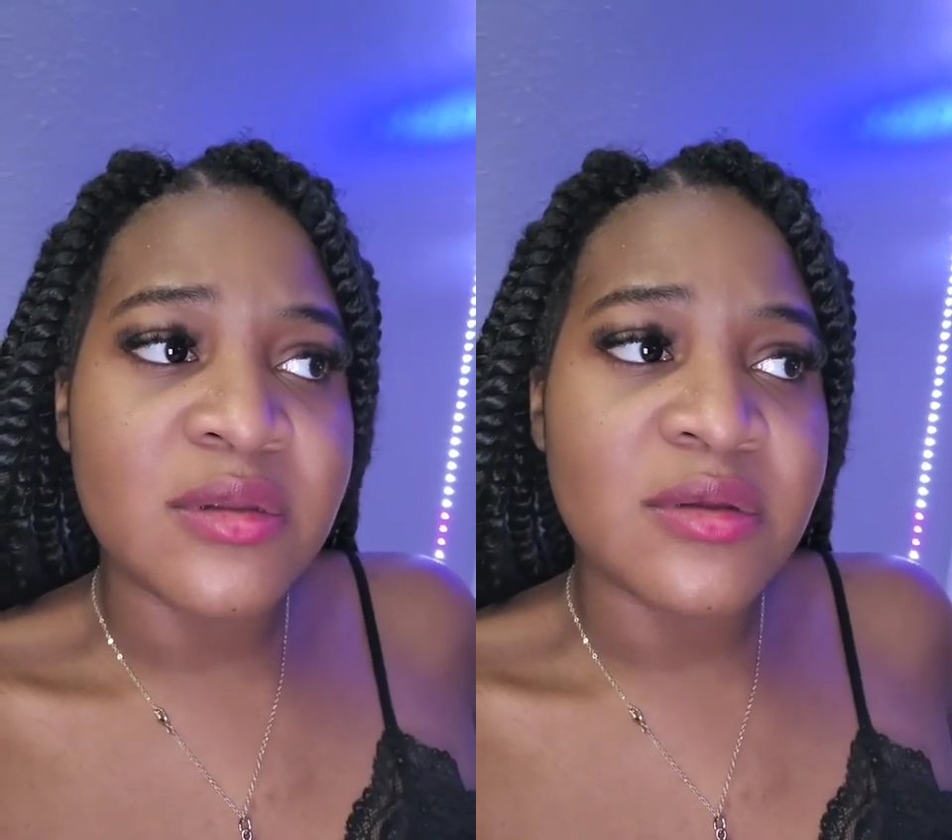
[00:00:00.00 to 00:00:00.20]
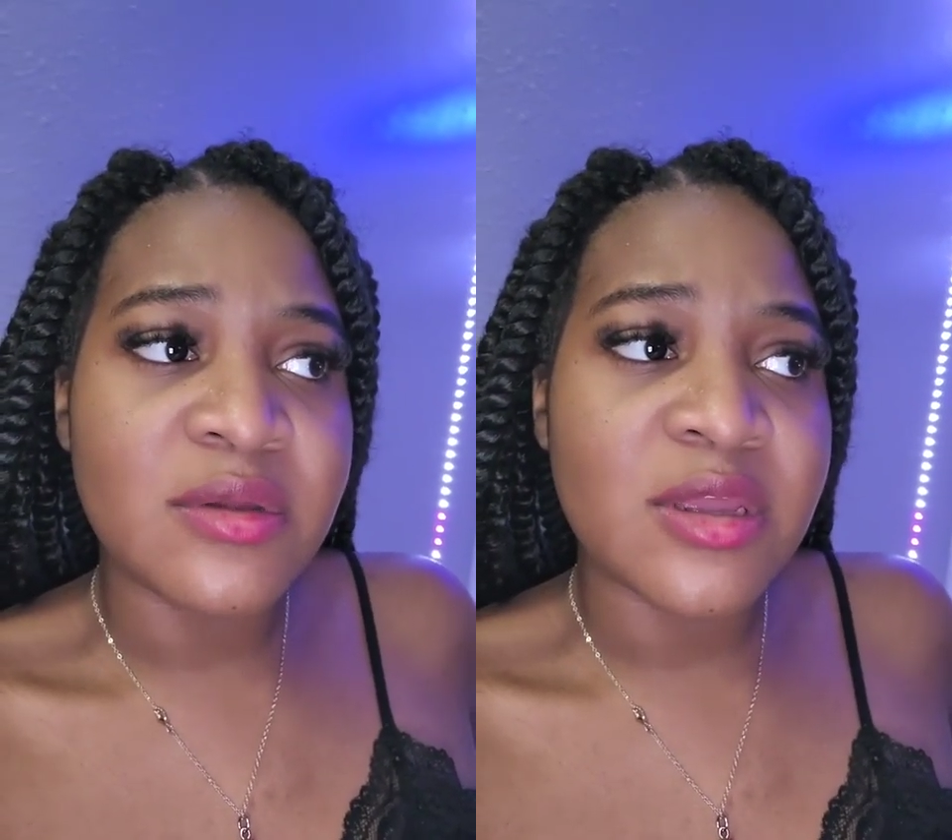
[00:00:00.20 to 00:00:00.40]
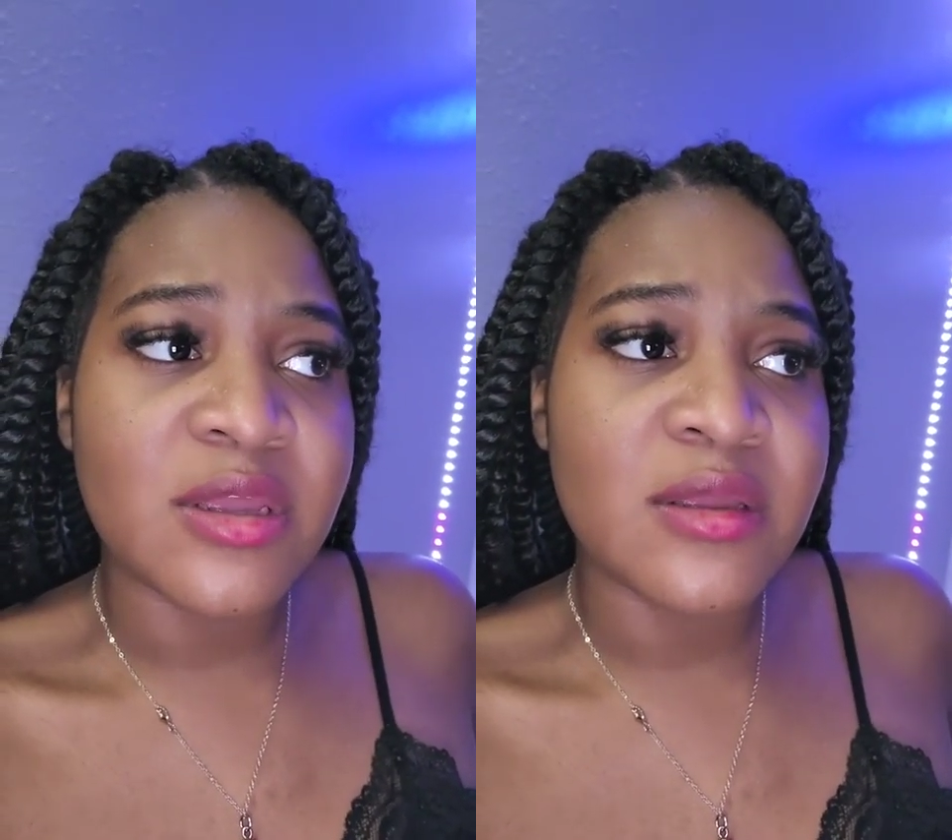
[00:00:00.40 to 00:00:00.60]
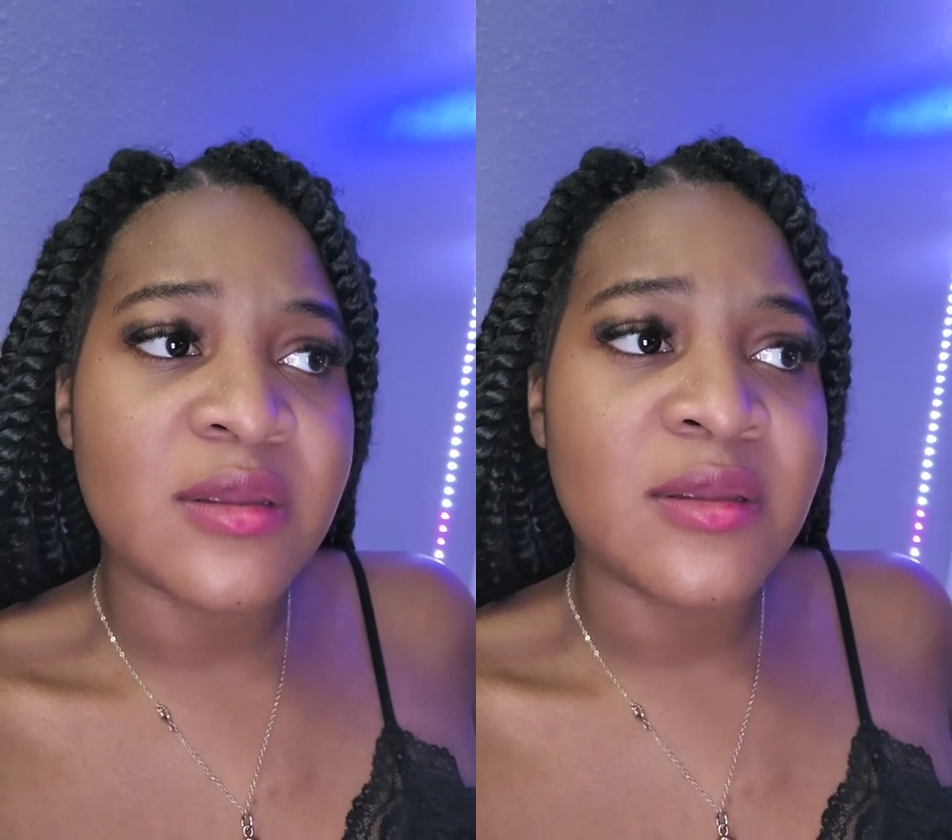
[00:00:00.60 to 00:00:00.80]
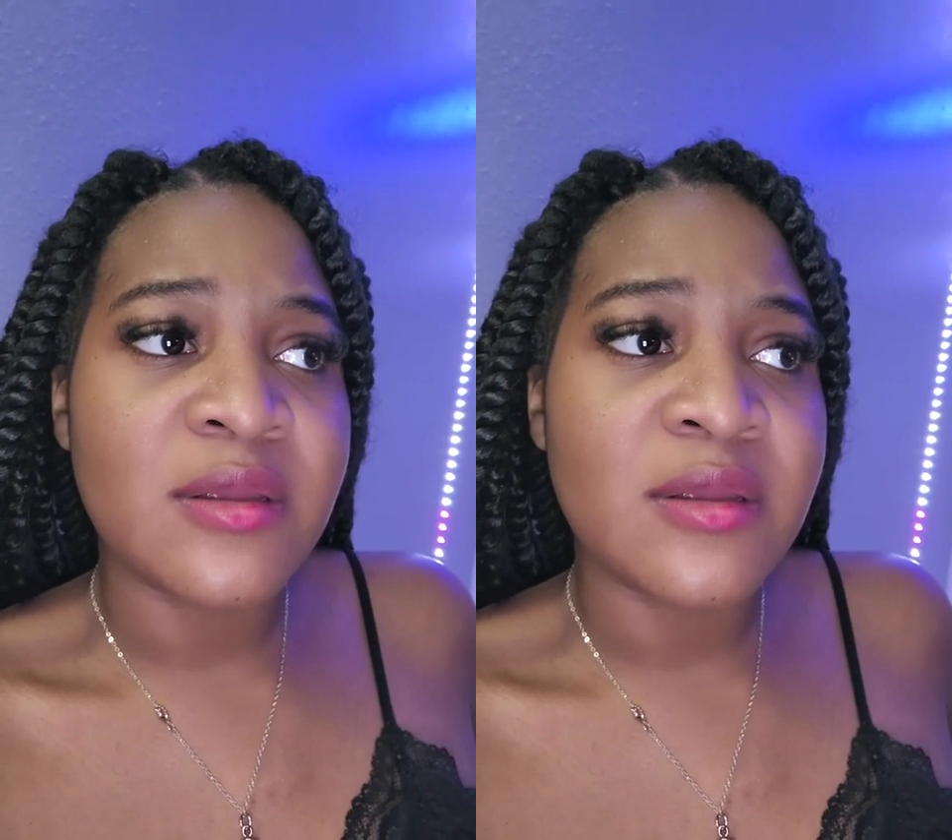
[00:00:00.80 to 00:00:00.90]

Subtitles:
okay?